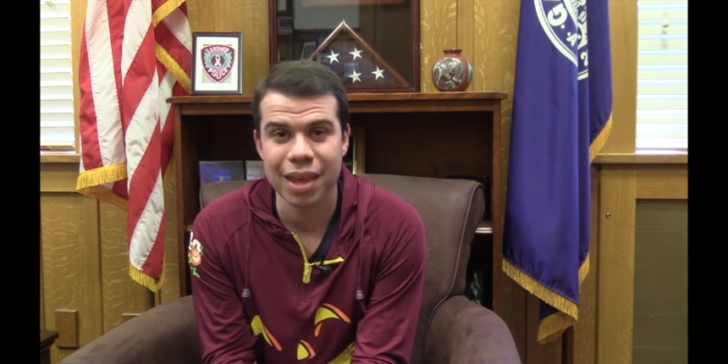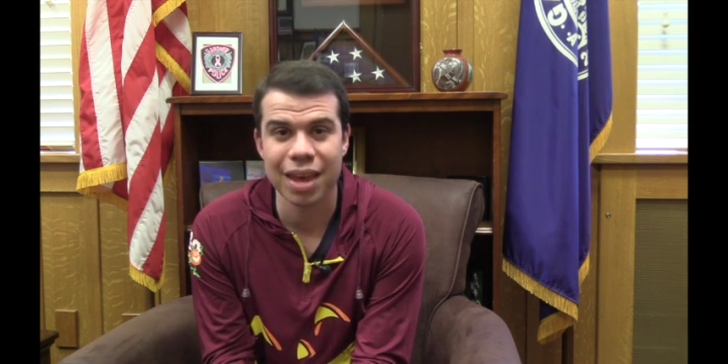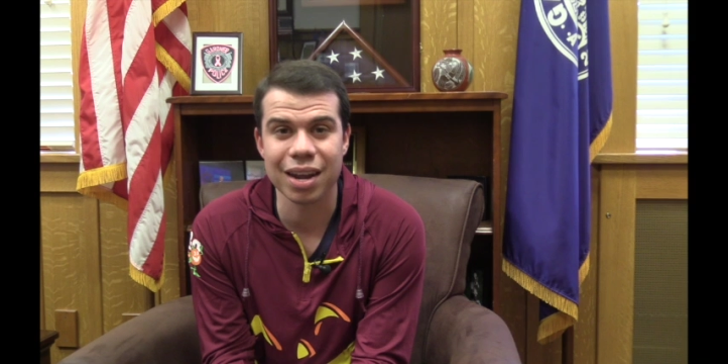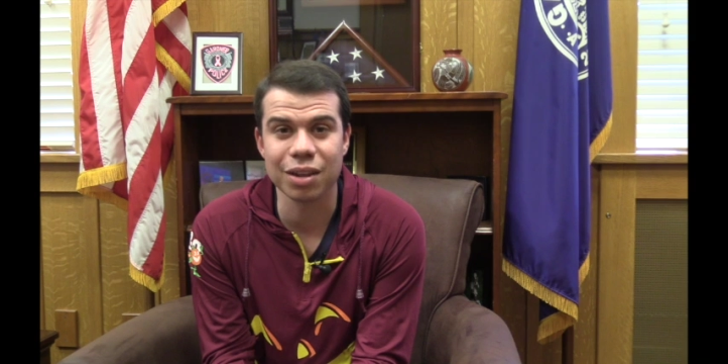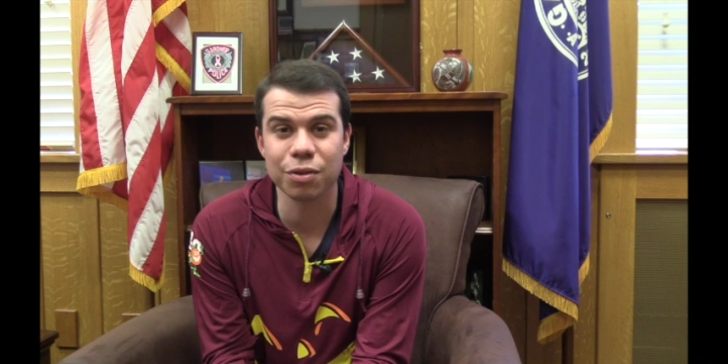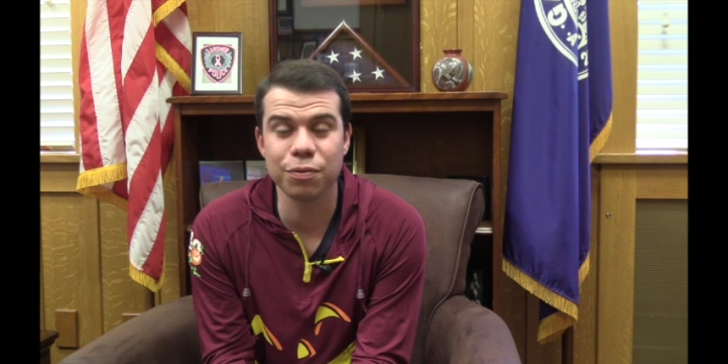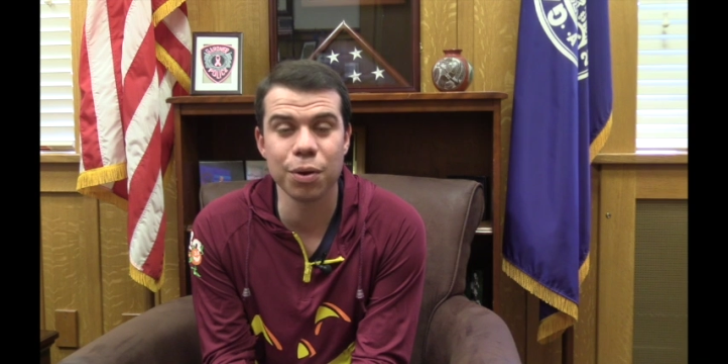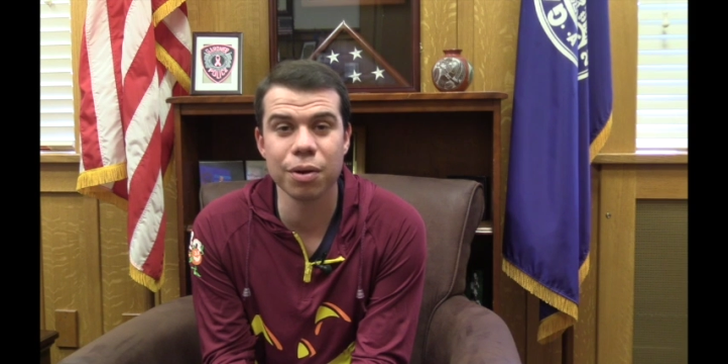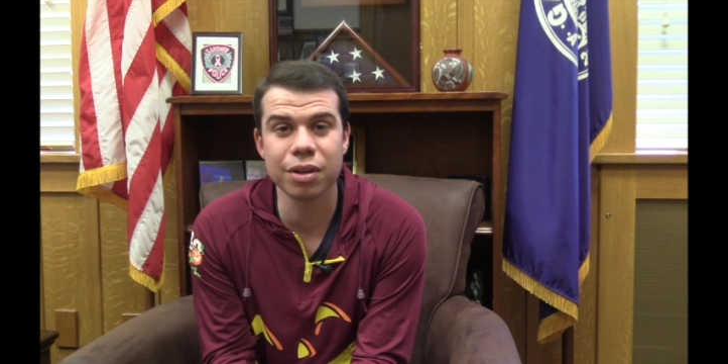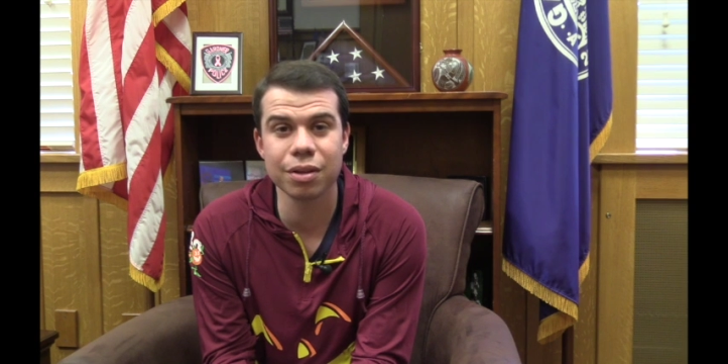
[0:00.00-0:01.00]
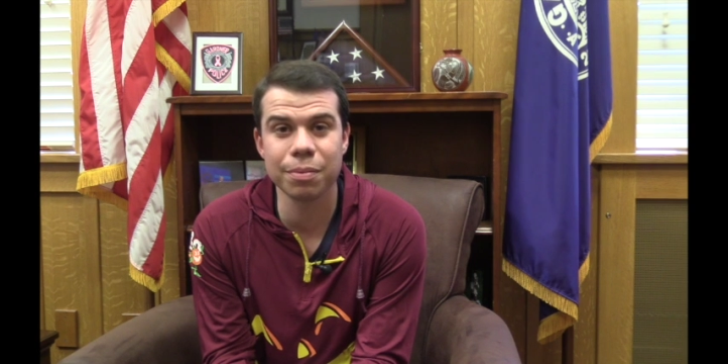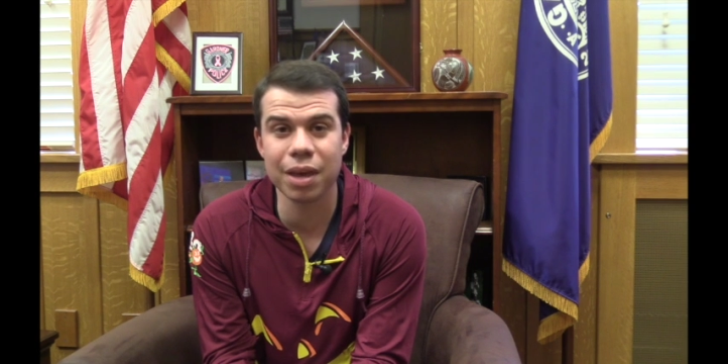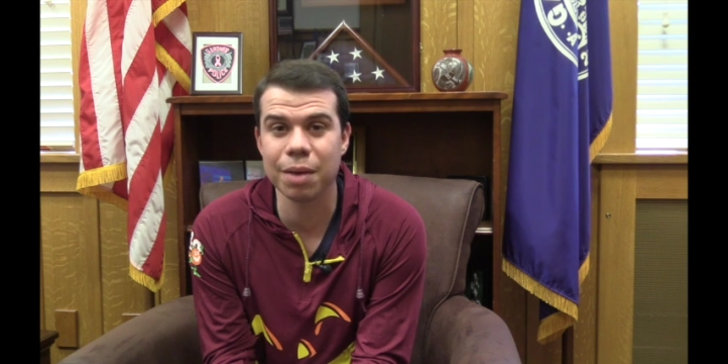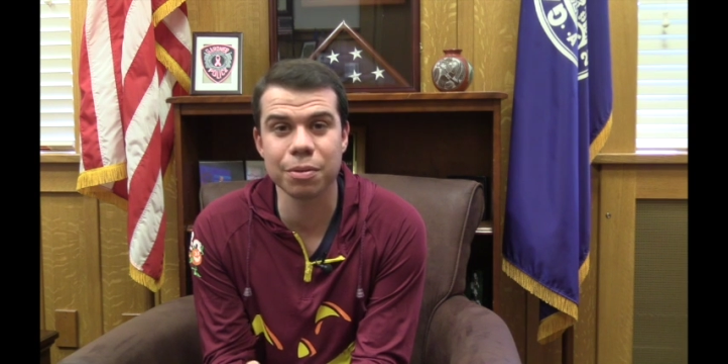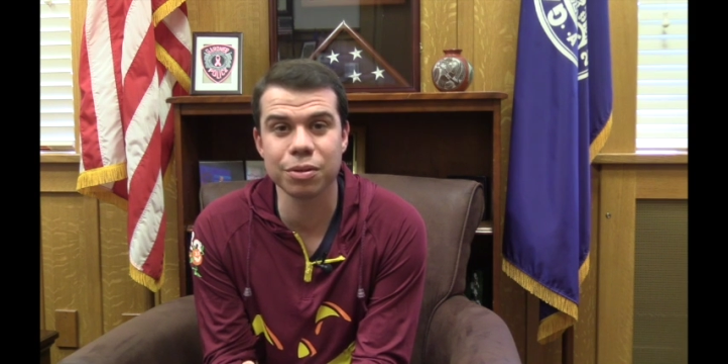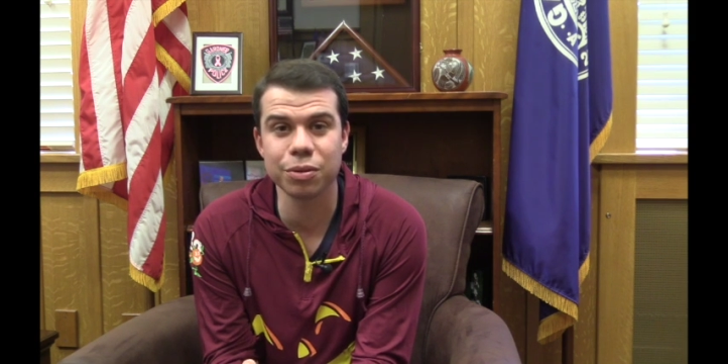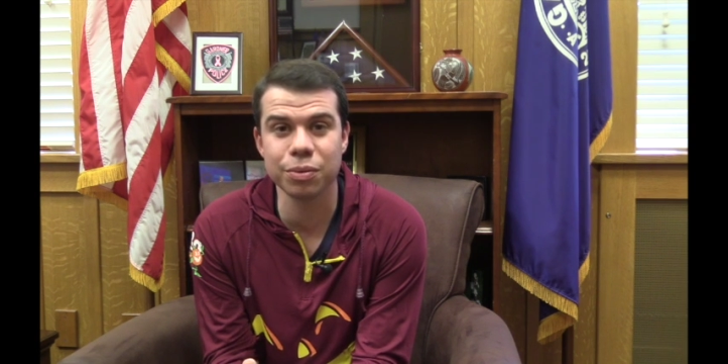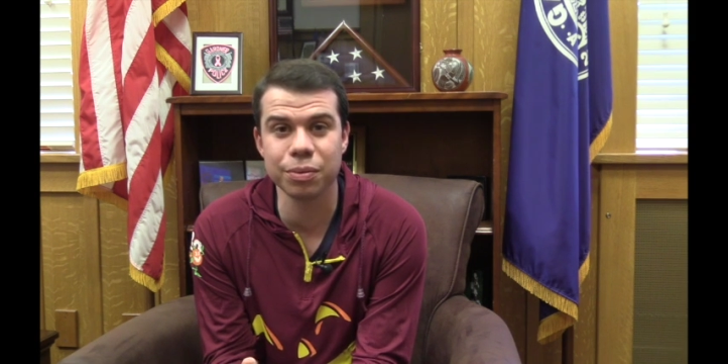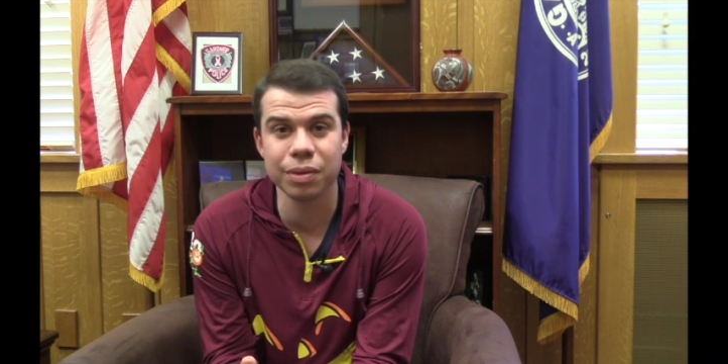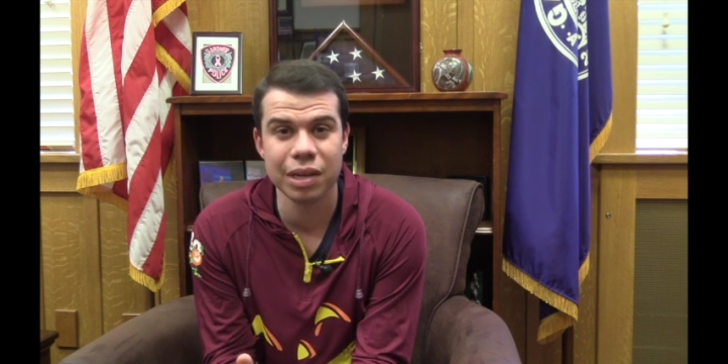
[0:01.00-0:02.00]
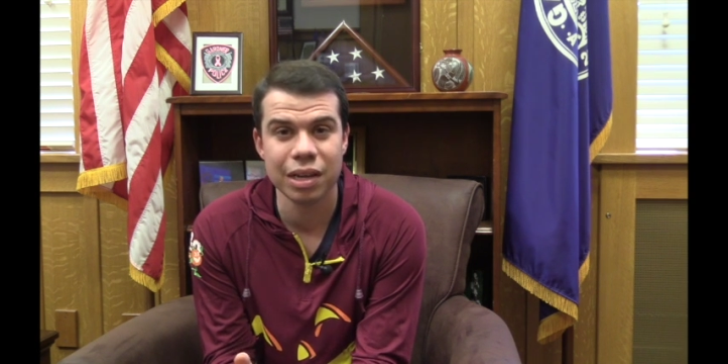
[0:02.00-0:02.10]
And I look forward to be able to